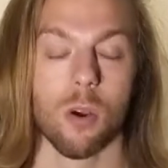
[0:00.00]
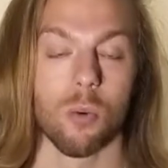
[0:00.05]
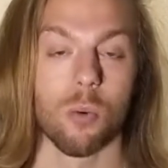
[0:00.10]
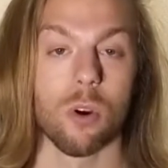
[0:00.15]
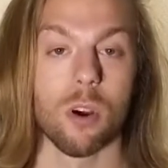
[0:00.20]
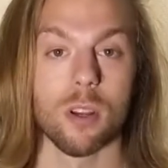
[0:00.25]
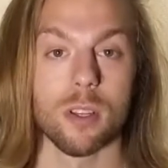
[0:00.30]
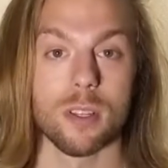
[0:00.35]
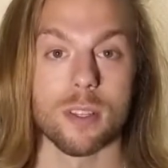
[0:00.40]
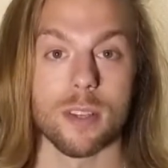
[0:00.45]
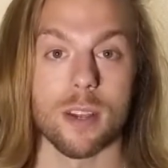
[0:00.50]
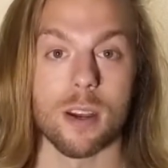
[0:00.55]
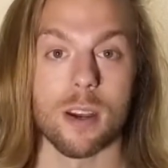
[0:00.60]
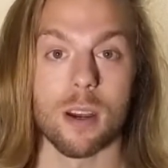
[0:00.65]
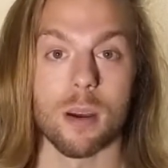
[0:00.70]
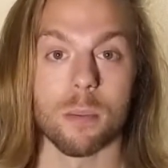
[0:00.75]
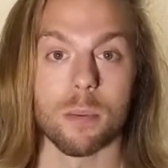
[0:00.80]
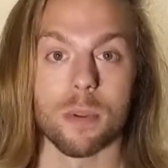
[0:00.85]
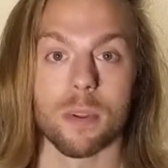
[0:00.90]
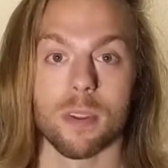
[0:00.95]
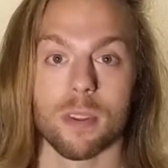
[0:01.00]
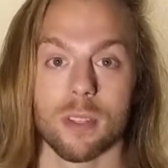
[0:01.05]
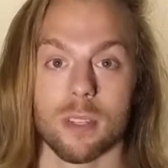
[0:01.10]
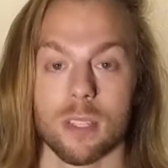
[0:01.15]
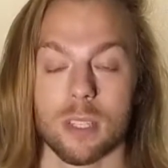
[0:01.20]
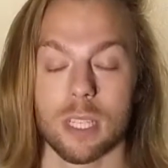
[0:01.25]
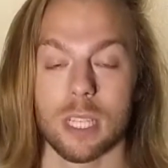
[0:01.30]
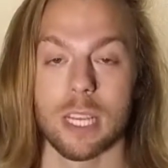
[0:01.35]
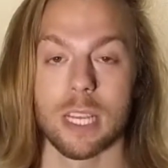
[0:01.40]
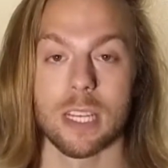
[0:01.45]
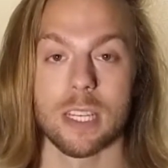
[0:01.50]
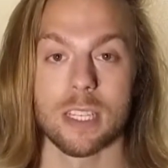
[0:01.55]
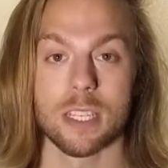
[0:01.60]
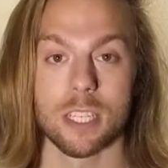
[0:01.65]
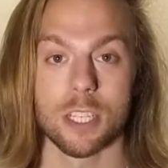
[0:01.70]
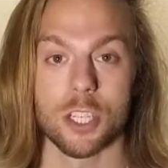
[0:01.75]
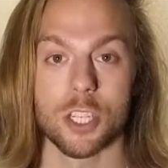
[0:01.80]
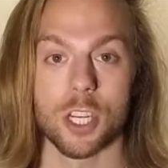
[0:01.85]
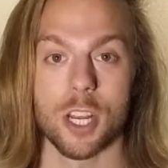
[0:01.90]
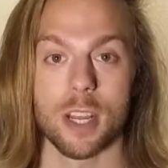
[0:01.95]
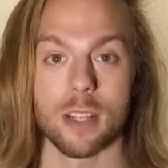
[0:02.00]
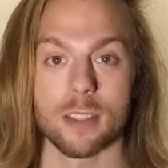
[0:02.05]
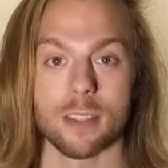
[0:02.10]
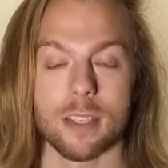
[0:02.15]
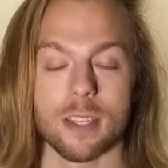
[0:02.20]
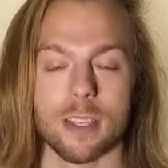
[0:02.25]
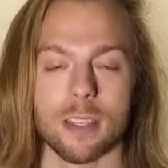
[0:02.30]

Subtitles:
What is up, ladies and gents?